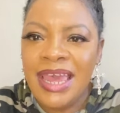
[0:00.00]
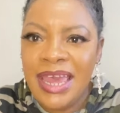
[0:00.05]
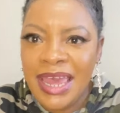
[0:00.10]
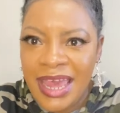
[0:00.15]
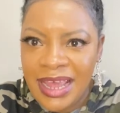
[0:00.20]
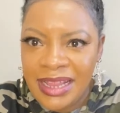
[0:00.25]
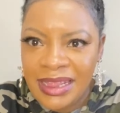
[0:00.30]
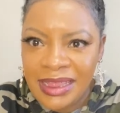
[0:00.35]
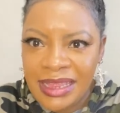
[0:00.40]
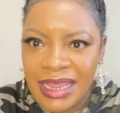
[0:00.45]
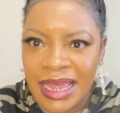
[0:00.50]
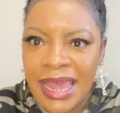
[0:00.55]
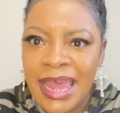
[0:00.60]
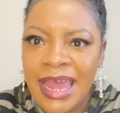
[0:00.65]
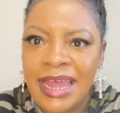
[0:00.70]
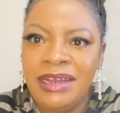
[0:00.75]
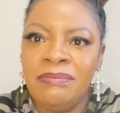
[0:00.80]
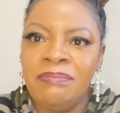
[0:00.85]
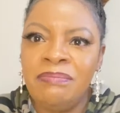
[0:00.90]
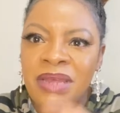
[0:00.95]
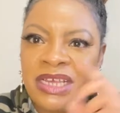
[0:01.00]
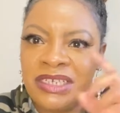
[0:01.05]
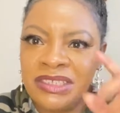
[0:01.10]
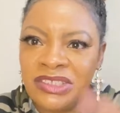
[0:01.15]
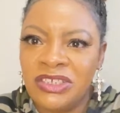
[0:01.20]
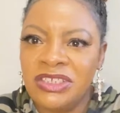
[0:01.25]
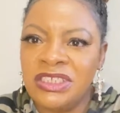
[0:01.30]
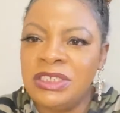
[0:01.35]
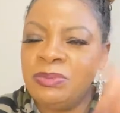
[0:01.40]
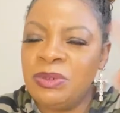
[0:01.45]
And then based
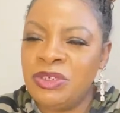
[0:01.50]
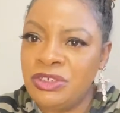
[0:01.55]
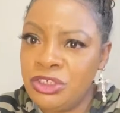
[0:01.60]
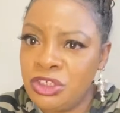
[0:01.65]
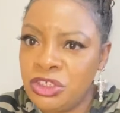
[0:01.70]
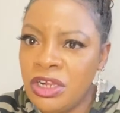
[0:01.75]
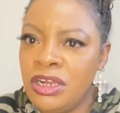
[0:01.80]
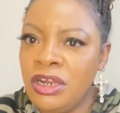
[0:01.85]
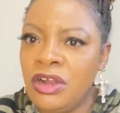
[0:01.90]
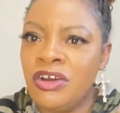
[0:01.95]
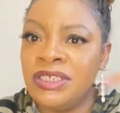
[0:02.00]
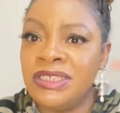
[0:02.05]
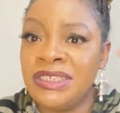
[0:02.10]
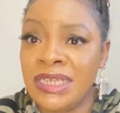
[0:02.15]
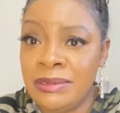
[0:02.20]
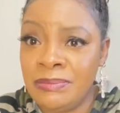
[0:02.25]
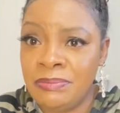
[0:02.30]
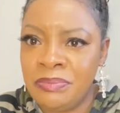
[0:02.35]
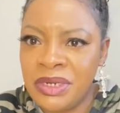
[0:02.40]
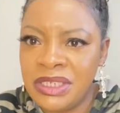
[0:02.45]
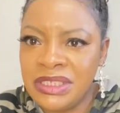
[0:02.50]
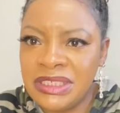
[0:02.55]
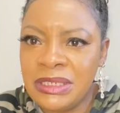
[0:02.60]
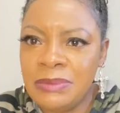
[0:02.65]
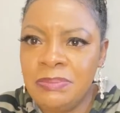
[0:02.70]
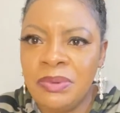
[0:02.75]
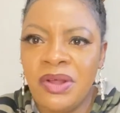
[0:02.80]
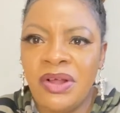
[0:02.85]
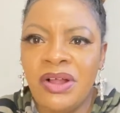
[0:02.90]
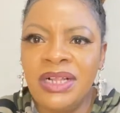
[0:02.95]
on spiritual laws and
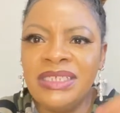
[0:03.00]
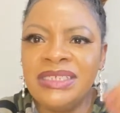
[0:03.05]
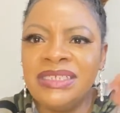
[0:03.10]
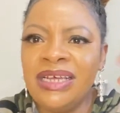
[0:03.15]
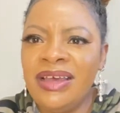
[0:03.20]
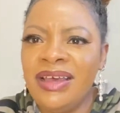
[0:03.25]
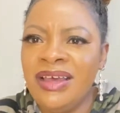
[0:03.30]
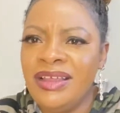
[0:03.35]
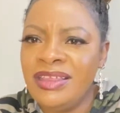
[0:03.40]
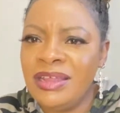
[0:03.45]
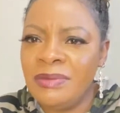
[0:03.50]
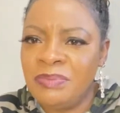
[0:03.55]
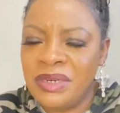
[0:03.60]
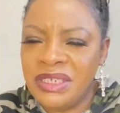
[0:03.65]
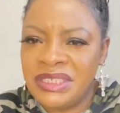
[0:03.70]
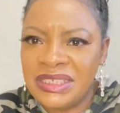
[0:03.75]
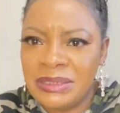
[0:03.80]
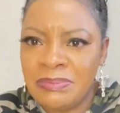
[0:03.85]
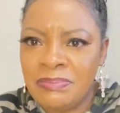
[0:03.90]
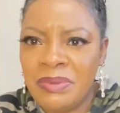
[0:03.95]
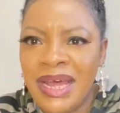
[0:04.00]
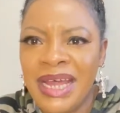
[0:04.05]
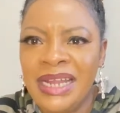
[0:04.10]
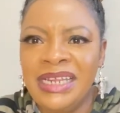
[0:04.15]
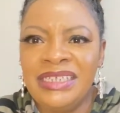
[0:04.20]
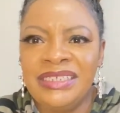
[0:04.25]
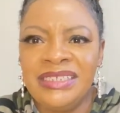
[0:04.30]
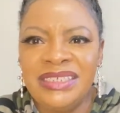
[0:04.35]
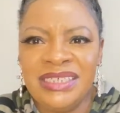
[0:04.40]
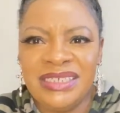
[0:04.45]
principles, the
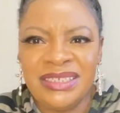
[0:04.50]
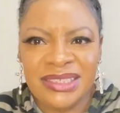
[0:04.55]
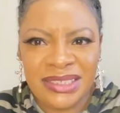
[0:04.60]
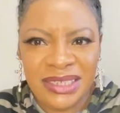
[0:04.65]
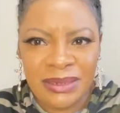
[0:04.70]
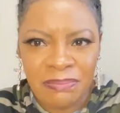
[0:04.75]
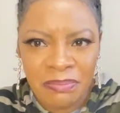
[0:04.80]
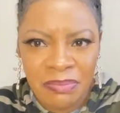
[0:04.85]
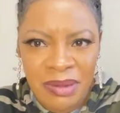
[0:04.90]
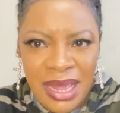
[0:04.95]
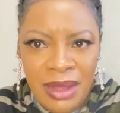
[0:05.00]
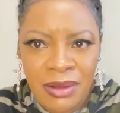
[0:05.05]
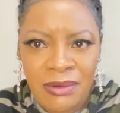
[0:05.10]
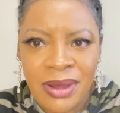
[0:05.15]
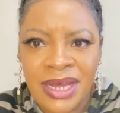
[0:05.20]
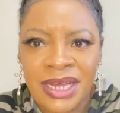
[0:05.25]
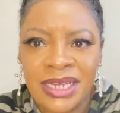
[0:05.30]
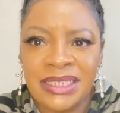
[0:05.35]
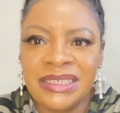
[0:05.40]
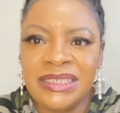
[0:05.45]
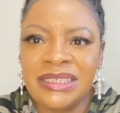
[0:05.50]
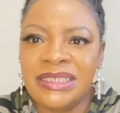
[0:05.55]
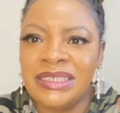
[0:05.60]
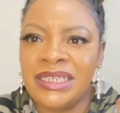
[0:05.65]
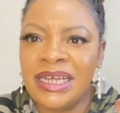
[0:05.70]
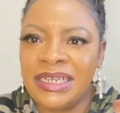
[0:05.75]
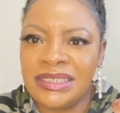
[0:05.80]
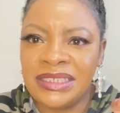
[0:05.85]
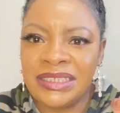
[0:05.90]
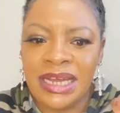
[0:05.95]
principalities, the powers
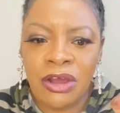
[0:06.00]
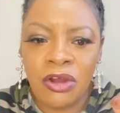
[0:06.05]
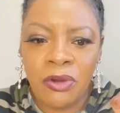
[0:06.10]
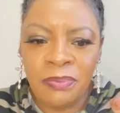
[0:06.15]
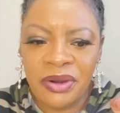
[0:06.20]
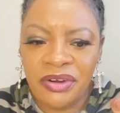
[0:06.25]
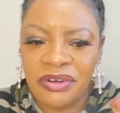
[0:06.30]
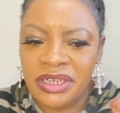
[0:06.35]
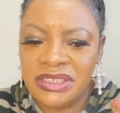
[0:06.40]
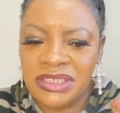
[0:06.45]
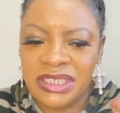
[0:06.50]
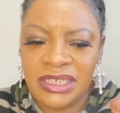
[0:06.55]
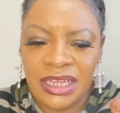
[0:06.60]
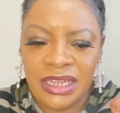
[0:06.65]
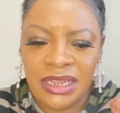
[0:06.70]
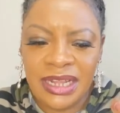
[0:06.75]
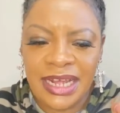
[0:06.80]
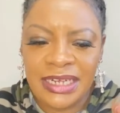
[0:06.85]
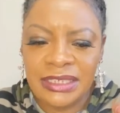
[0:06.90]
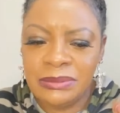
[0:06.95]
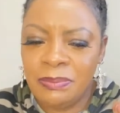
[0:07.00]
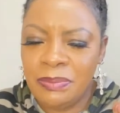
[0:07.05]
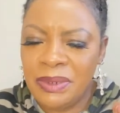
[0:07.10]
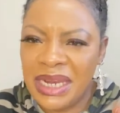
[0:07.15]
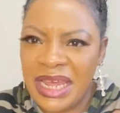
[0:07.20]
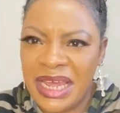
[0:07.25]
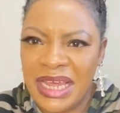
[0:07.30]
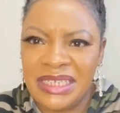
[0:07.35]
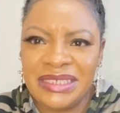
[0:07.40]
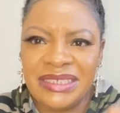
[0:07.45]
that are operating in that
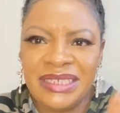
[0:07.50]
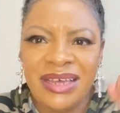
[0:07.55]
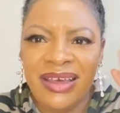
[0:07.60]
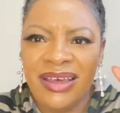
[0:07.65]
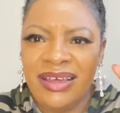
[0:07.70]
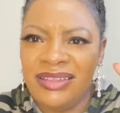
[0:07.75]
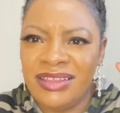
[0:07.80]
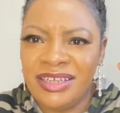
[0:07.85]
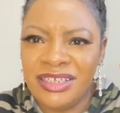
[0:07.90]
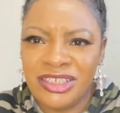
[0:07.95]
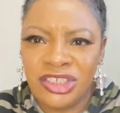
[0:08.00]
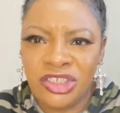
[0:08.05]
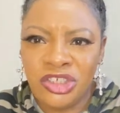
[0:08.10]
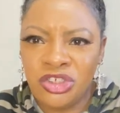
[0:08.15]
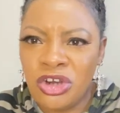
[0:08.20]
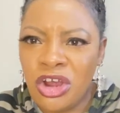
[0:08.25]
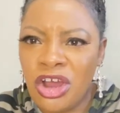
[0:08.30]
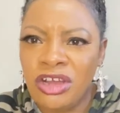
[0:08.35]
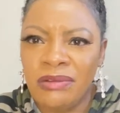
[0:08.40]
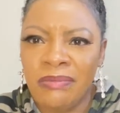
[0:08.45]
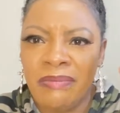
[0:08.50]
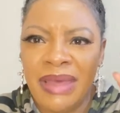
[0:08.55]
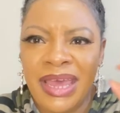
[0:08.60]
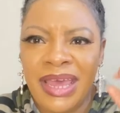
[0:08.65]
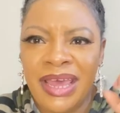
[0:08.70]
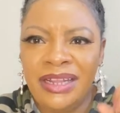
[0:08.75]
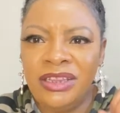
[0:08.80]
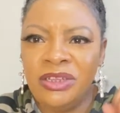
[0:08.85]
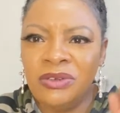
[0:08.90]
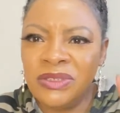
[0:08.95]
place, the strong
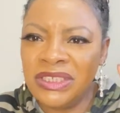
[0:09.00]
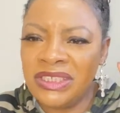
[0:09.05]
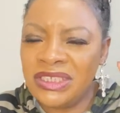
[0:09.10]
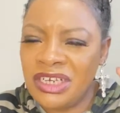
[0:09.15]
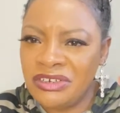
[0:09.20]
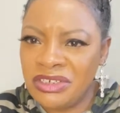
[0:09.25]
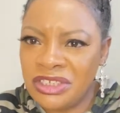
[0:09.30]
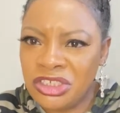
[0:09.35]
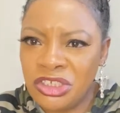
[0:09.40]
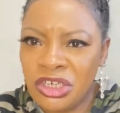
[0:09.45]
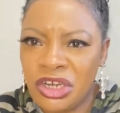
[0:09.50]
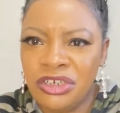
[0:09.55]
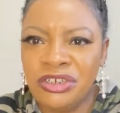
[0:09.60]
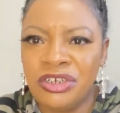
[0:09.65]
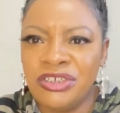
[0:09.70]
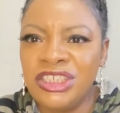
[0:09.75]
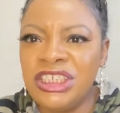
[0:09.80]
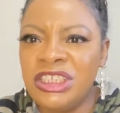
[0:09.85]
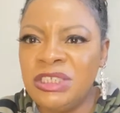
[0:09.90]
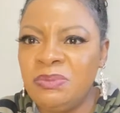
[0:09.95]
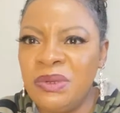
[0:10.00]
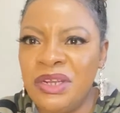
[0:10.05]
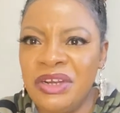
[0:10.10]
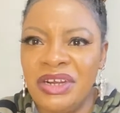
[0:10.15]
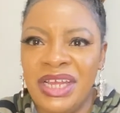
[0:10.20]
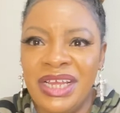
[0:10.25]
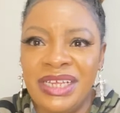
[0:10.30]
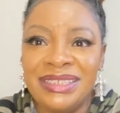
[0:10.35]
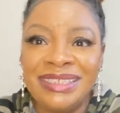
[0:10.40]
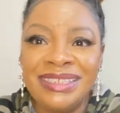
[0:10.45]
men, those territorial
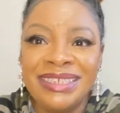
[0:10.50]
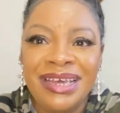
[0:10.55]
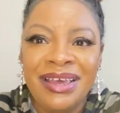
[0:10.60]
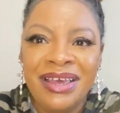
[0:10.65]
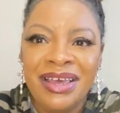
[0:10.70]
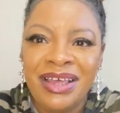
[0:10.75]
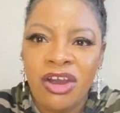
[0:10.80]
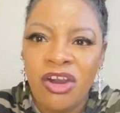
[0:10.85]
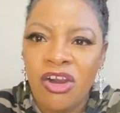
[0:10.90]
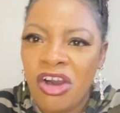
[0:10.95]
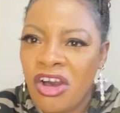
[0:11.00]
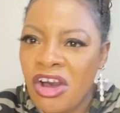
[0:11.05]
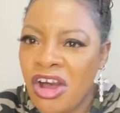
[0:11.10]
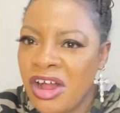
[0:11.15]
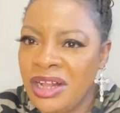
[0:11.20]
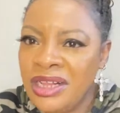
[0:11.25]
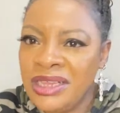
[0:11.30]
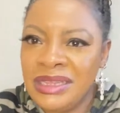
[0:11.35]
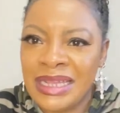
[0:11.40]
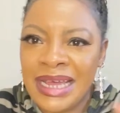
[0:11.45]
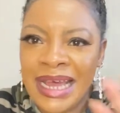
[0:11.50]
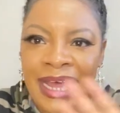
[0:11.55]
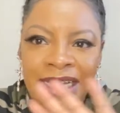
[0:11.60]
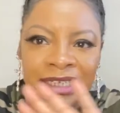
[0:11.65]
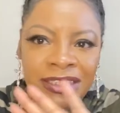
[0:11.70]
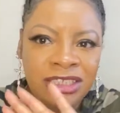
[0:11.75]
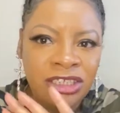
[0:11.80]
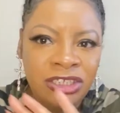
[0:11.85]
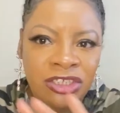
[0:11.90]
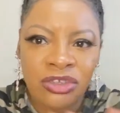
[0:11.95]
spirits, all
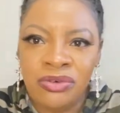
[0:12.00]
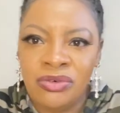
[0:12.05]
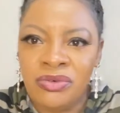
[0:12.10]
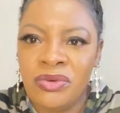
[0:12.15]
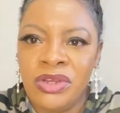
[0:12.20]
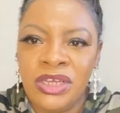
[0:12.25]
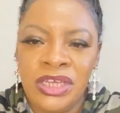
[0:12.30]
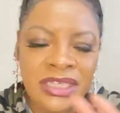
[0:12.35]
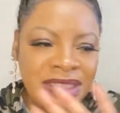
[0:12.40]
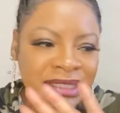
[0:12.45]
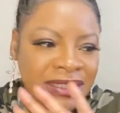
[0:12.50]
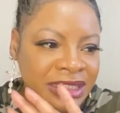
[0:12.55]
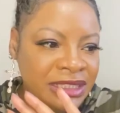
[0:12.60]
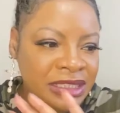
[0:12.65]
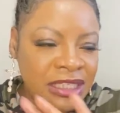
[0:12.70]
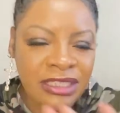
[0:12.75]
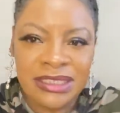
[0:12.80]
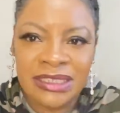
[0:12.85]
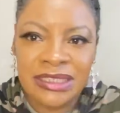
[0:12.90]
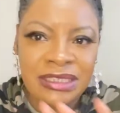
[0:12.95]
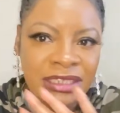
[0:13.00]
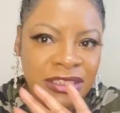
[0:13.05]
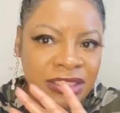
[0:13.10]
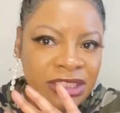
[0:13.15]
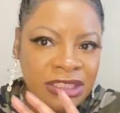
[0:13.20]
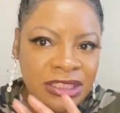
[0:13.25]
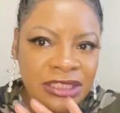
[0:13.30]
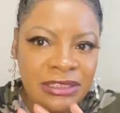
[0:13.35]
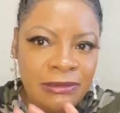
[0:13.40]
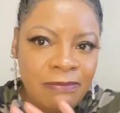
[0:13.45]
that you
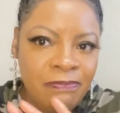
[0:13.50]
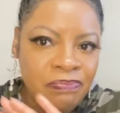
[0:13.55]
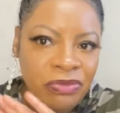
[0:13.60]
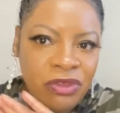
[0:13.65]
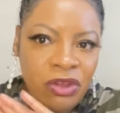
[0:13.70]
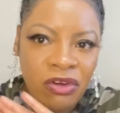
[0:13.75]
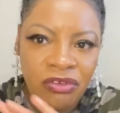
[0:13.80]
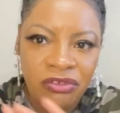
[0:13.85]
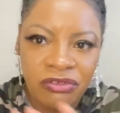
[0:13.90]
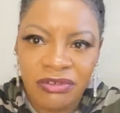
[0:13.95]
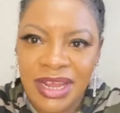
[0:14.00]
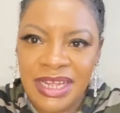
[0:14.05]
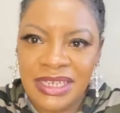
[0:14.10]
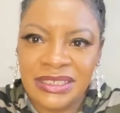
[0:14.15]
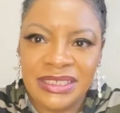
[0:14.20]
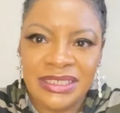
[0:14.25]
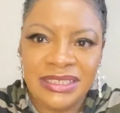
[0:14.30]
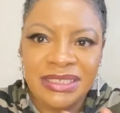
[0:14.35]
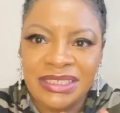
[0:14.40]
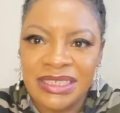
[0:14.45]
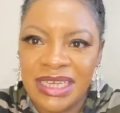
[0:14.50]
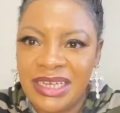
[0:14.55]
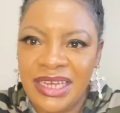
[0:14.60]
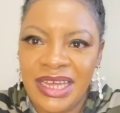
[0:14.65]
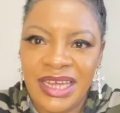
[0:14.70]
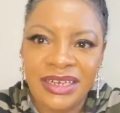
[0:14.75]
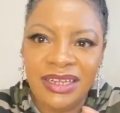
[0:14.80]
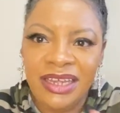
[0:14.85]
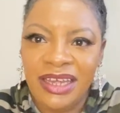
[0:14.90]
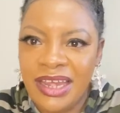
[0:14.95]
is already
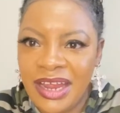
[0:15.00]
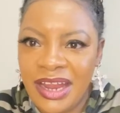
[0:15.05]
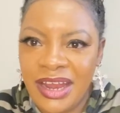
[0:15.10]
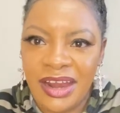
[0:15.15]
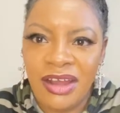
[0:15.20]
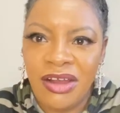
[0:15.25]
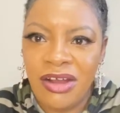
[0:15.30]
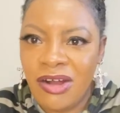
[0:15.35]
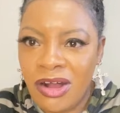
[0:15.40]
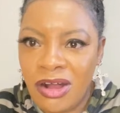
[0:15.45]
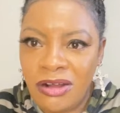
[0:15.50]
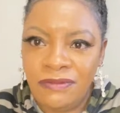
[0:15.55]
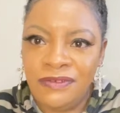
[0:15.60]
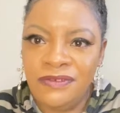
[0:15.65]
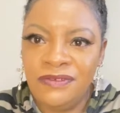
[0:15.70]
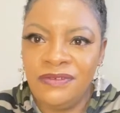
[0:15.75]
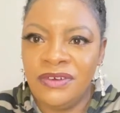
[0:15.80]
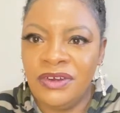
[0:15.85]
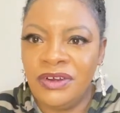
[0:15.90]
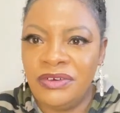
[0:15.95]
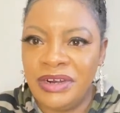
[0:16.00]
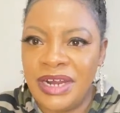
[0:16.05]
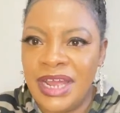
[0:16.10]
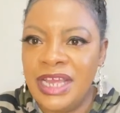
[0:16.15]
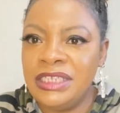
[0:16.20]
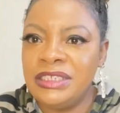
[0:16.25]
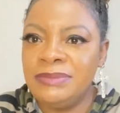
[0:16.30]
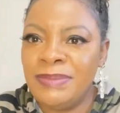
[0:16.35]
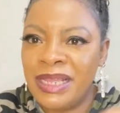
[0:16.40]
taken care of, all right?